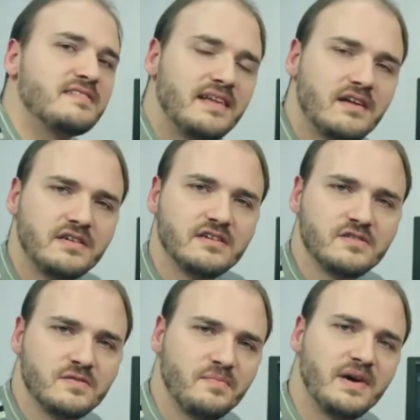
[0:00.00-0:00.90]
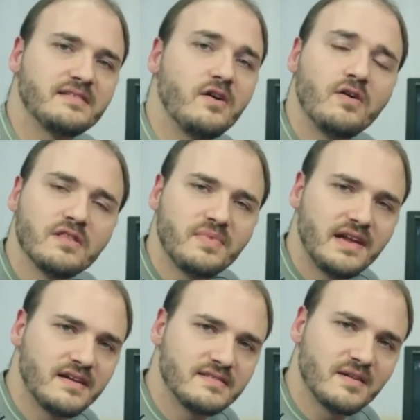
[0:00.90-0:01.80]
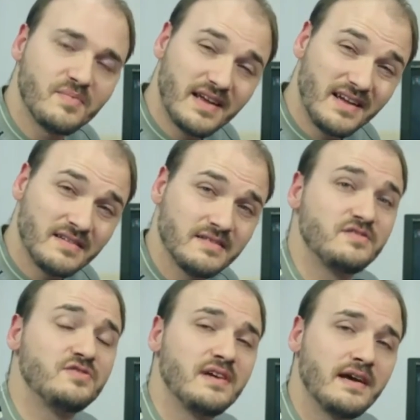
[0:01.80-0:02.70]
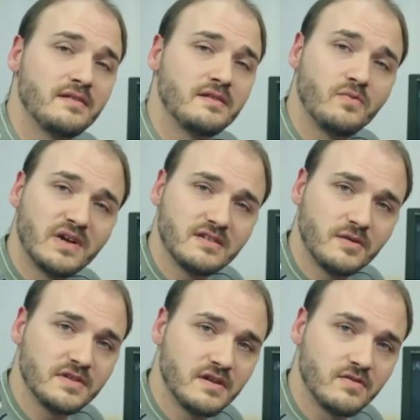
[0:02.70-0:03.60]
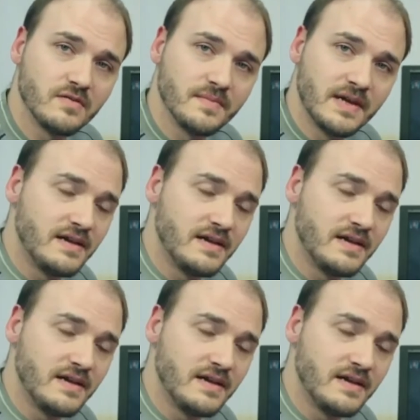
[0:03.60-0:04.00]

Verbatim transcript: scenario, but all the players are playing together on one common goal.